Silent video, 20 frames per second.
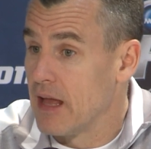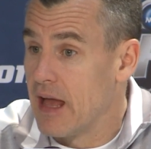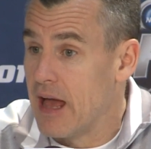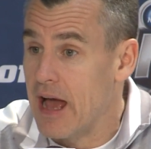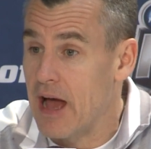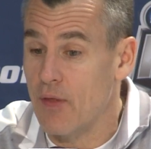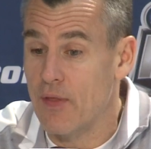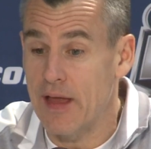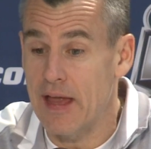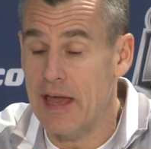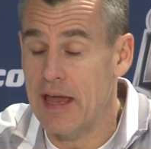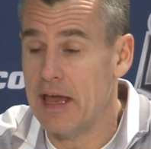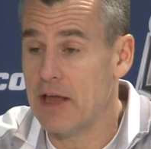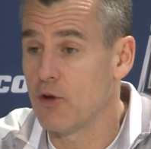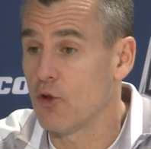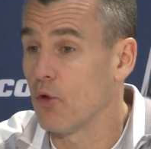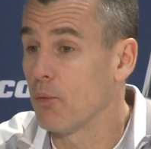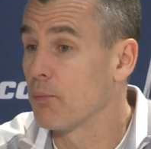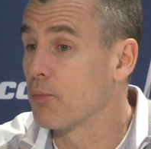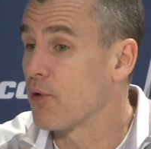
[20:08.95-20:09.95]
how they
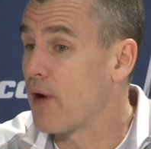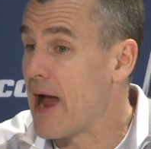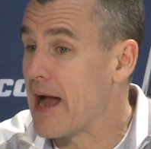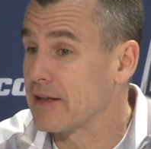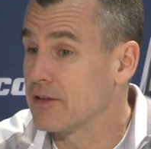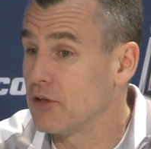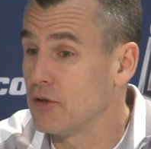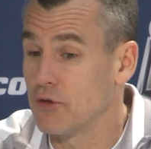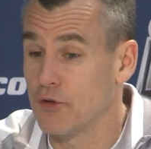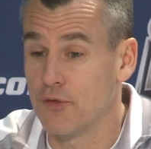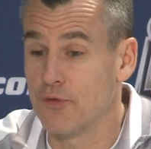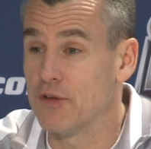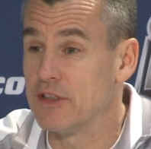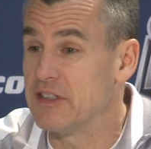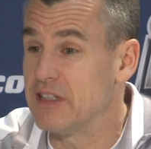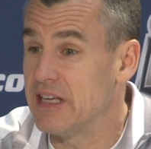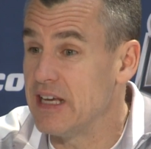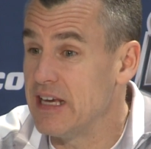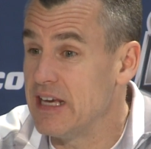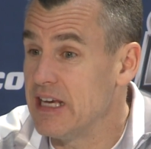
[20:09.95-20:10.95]
handle practice,
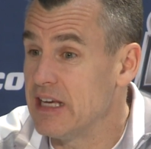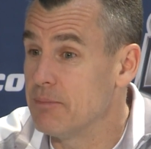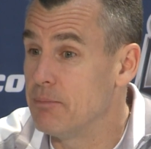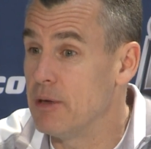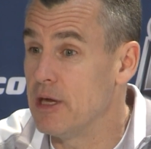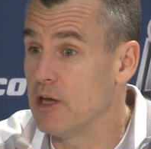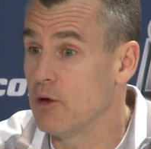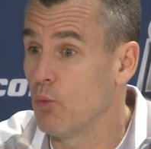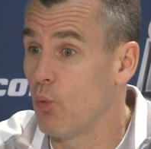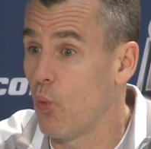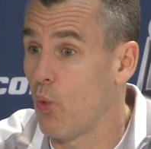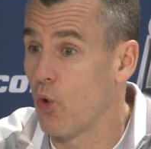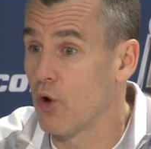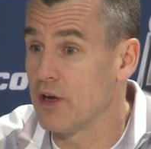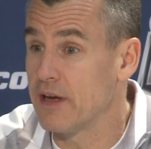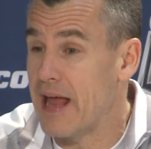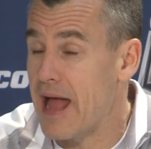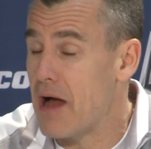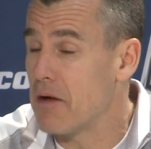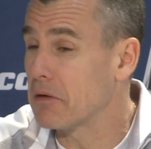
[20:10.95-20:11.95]
fatigue, being
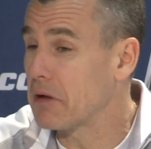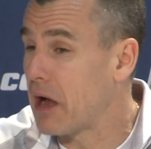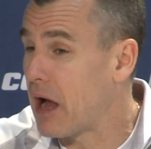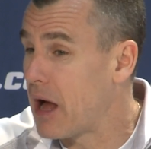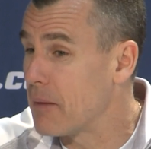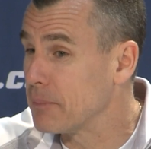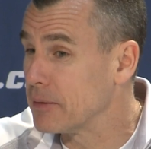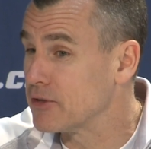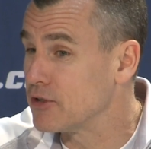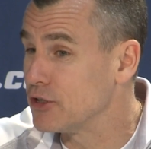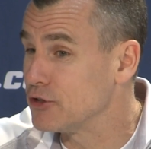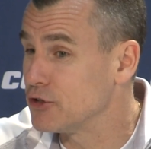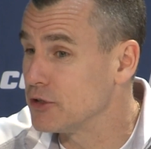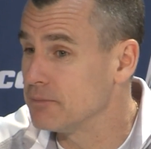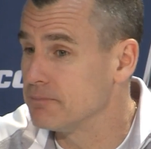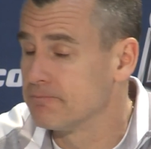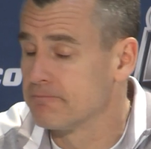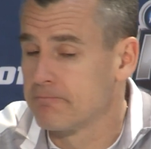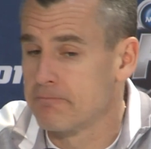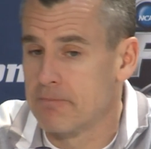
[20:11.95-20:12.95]
worn down, competition.